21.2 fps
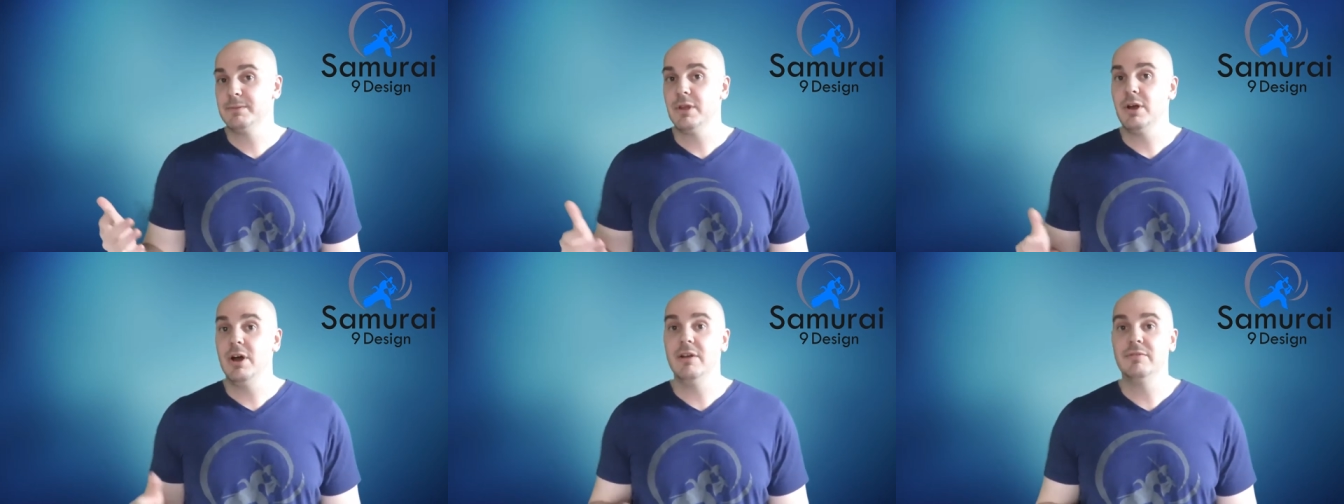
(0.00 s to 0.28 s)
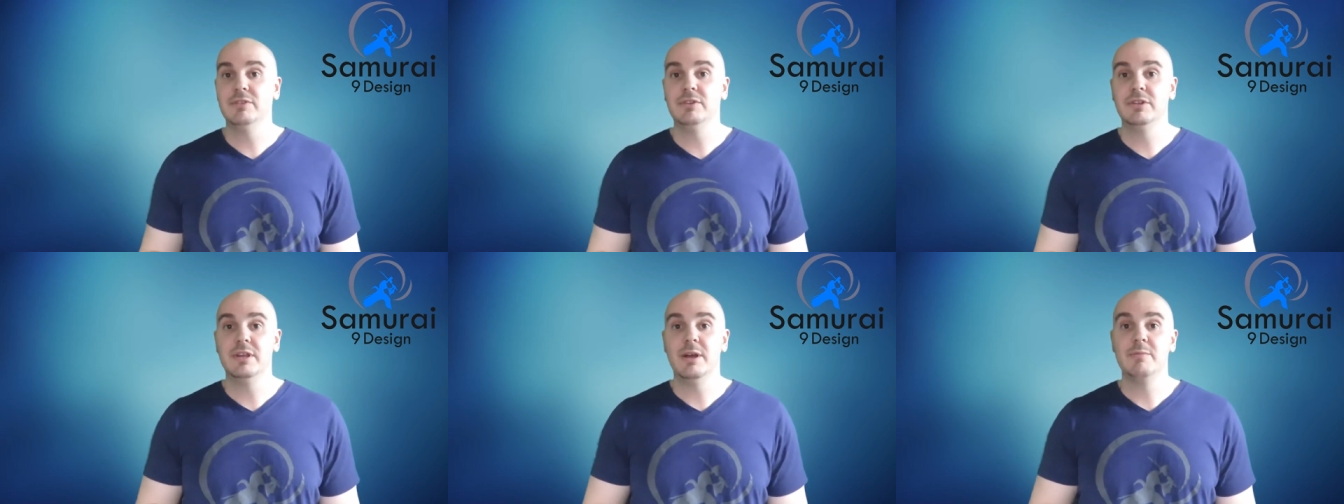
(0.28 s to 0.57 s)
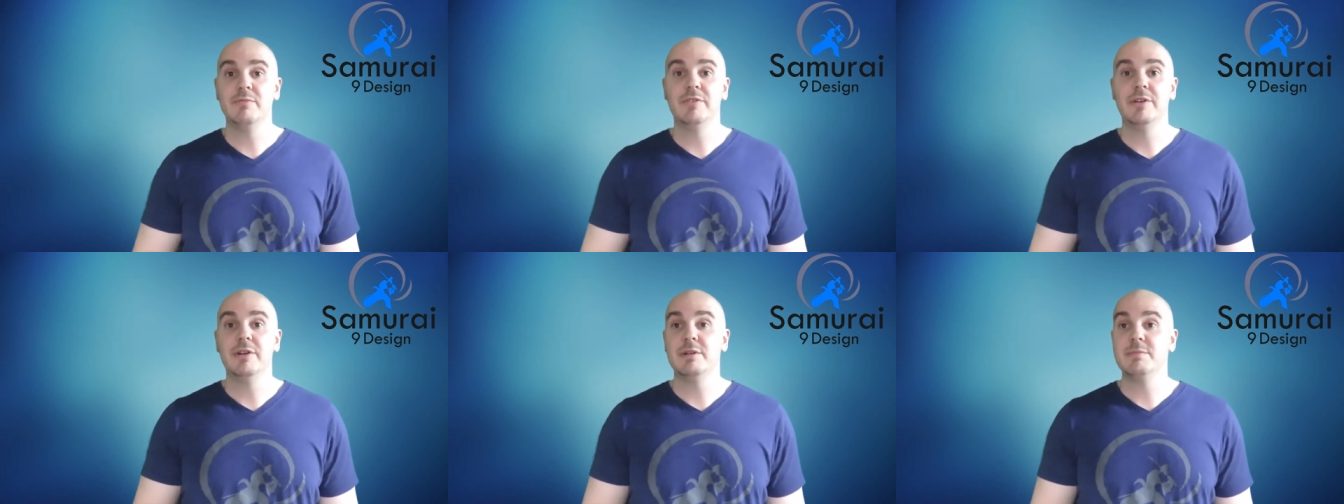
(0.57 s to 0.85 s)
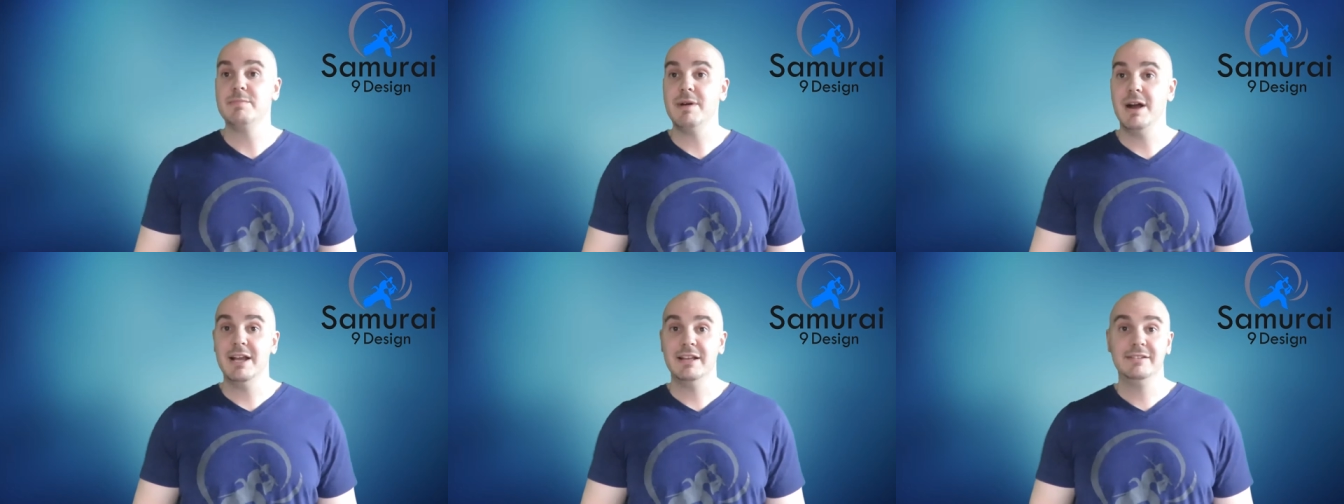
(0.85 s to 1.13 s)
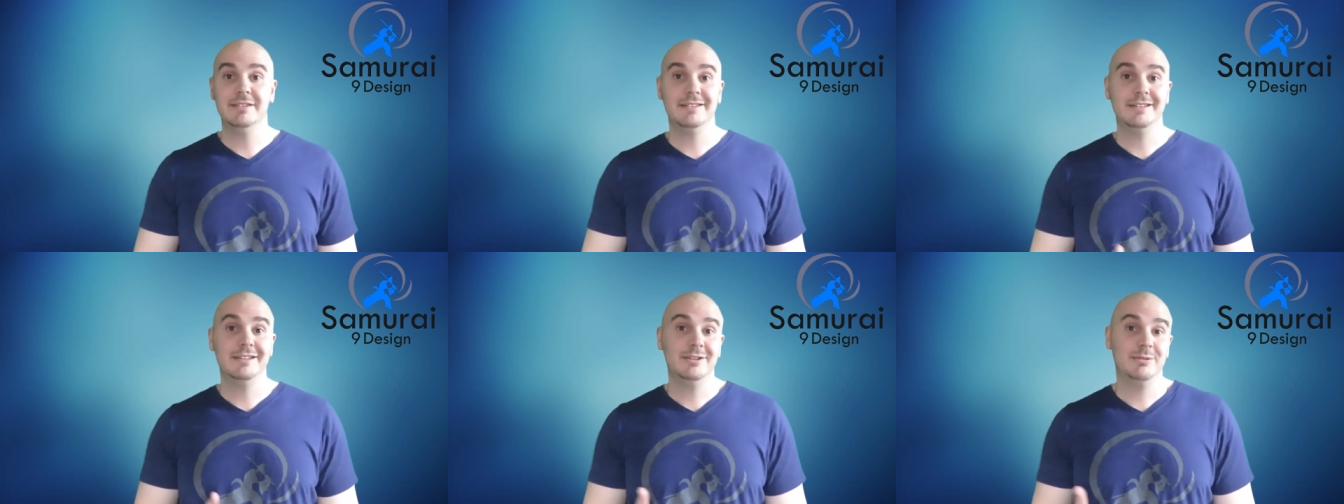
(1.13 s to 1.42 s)
Obviously, I'm very
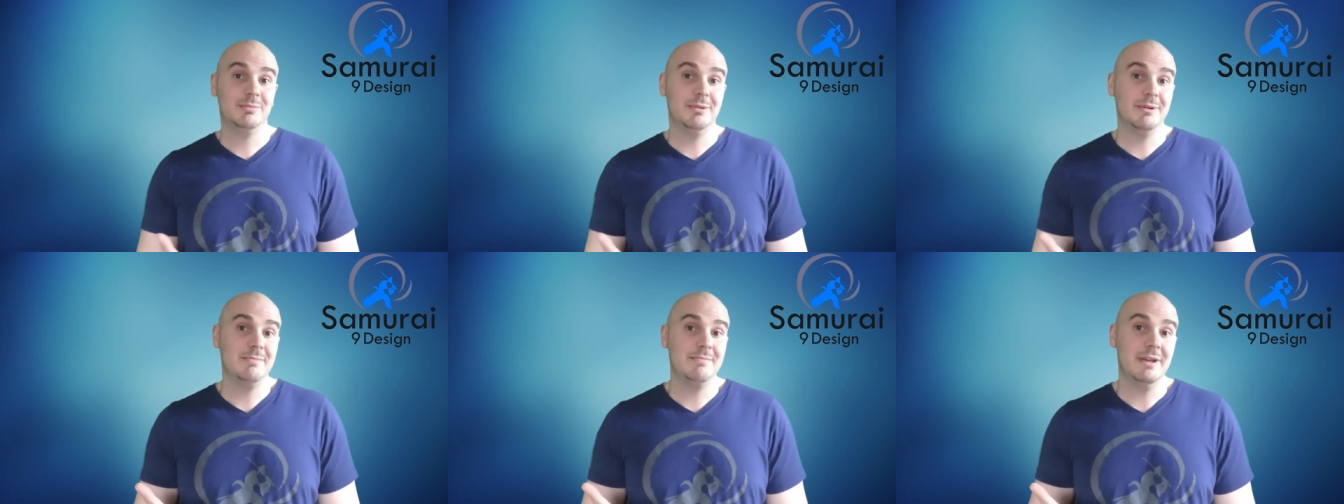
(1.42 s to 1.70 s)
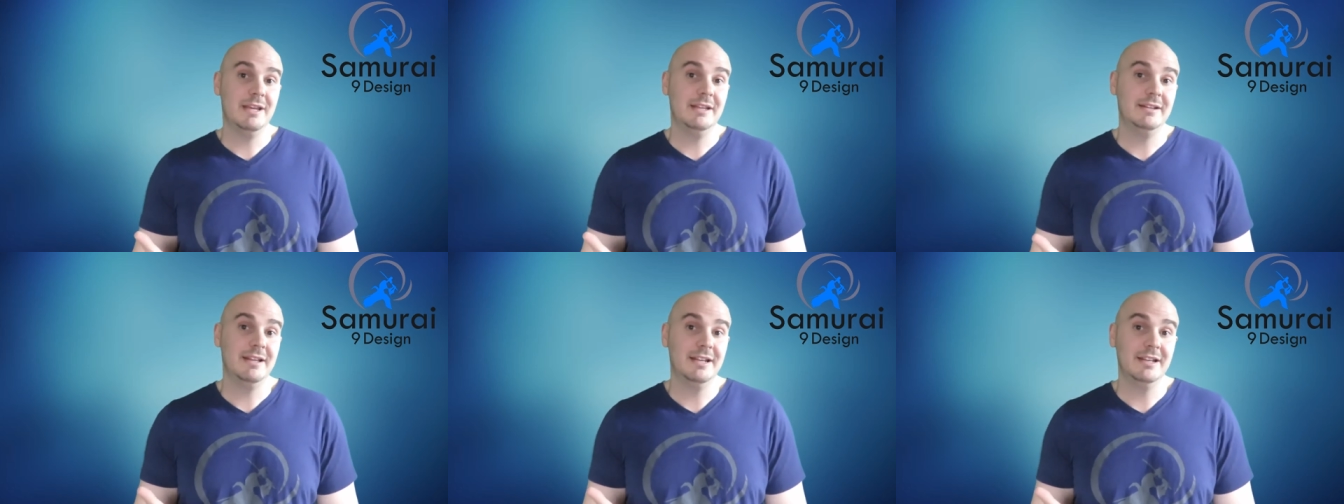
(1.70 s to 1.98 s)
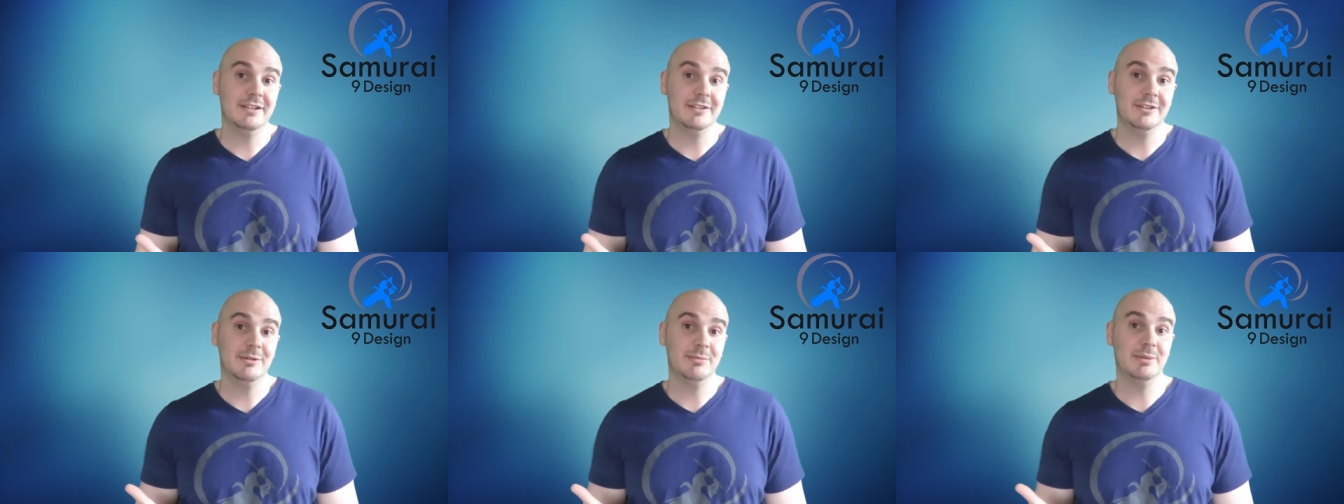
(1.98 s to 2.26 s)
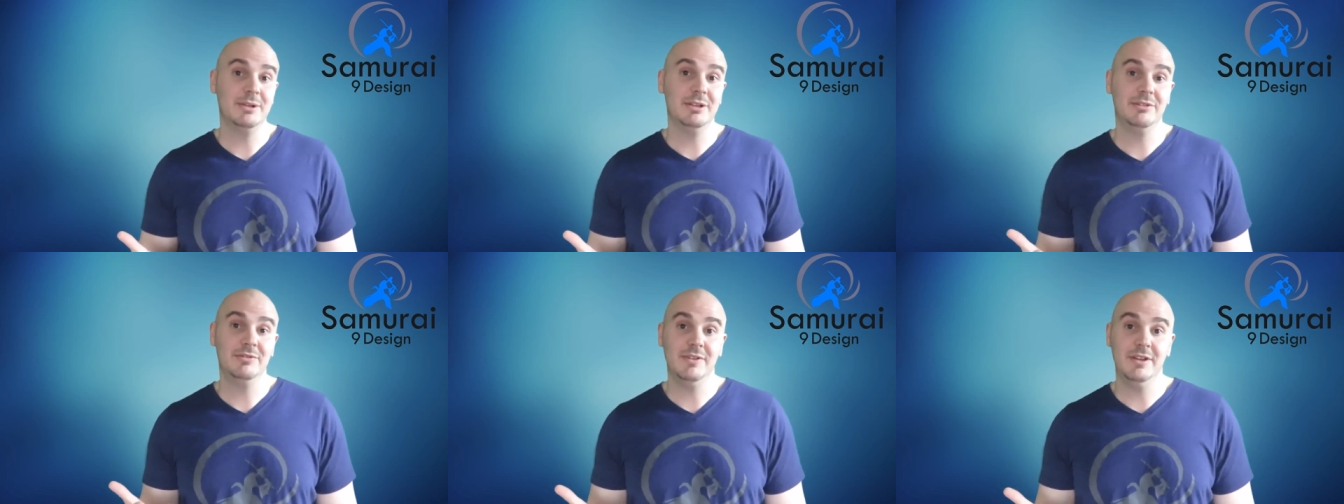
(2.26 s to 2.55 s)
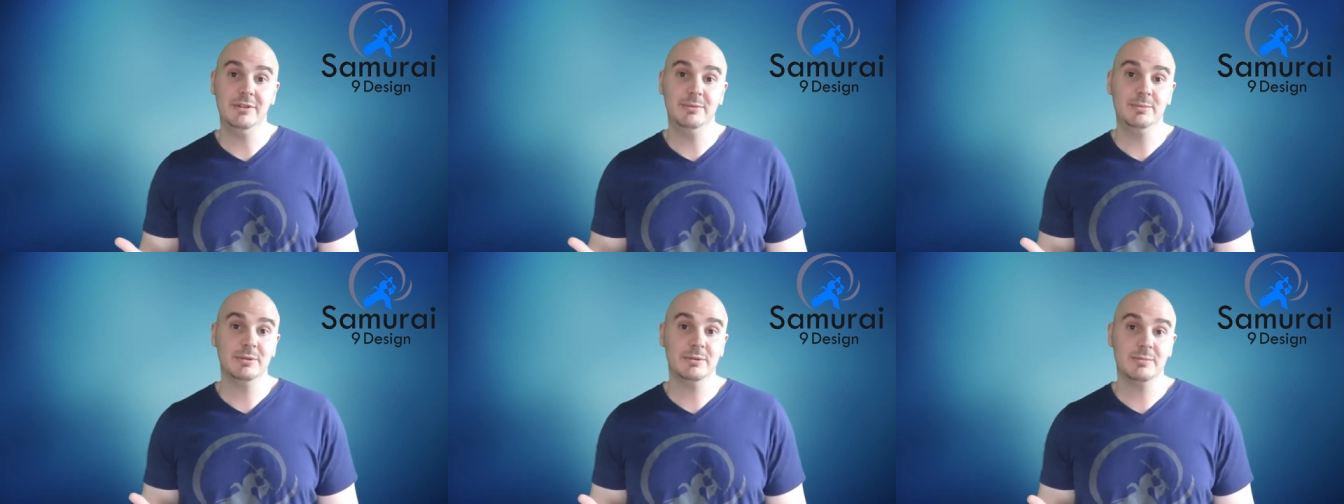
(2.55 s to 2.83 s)
biased in this, but maintaining somebody's
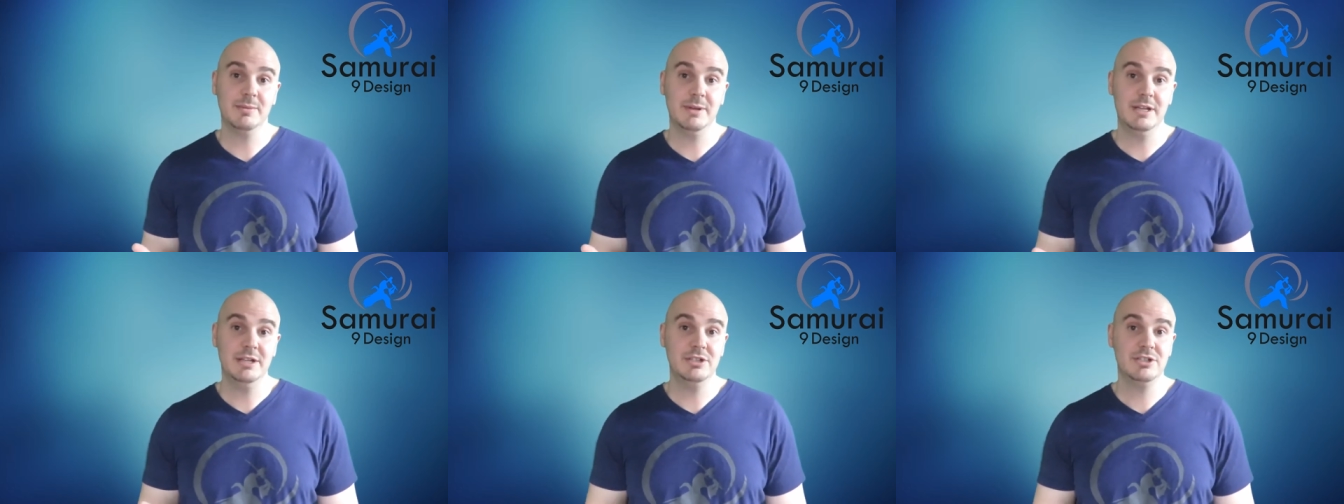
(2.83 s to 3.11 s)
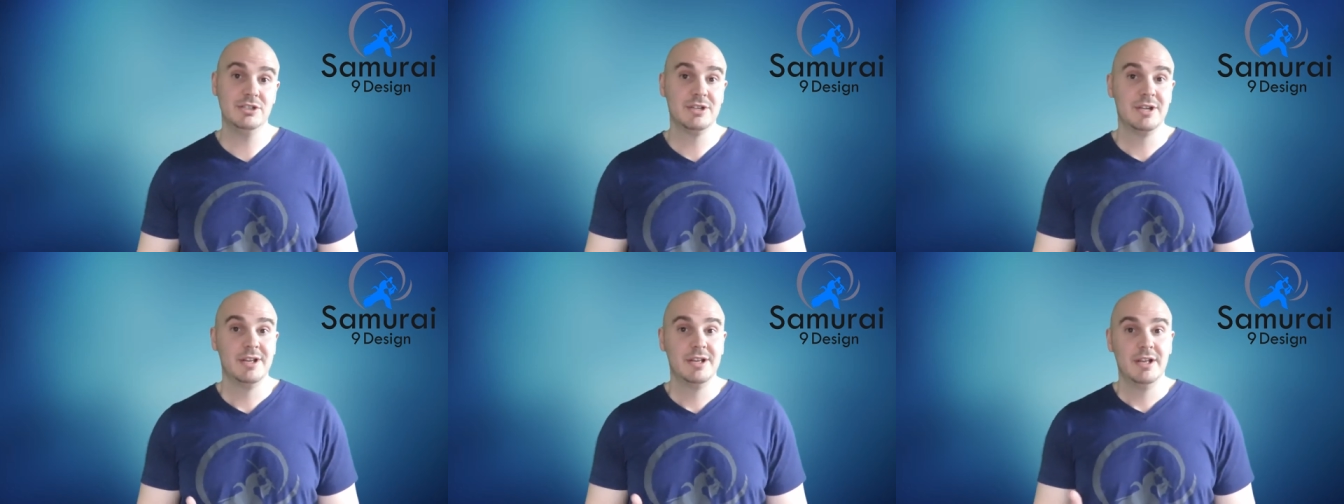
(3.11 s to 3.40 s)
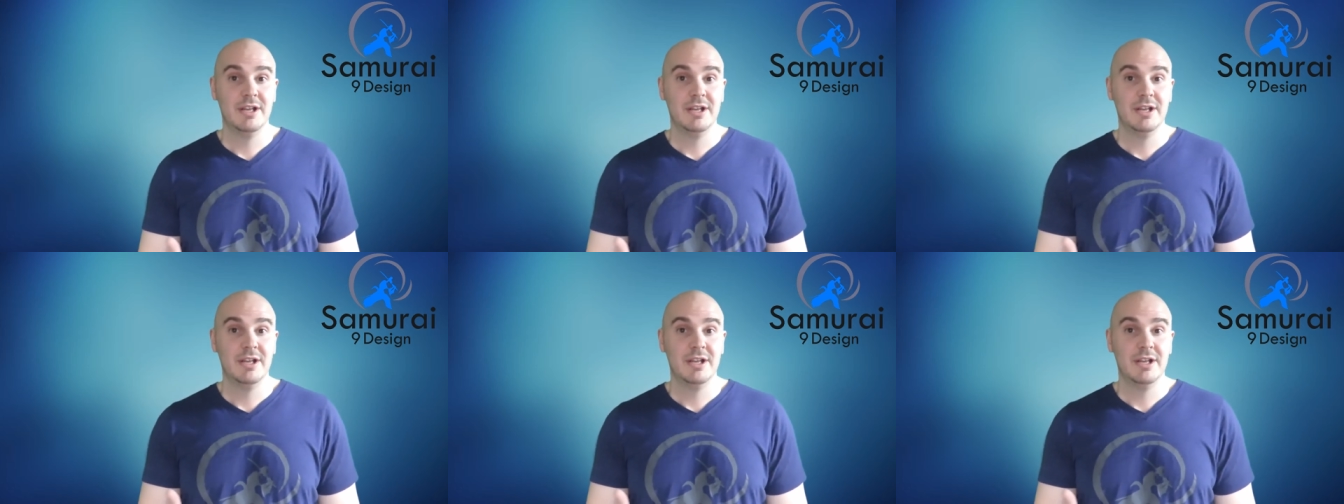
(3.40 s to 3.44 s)
Facebook page,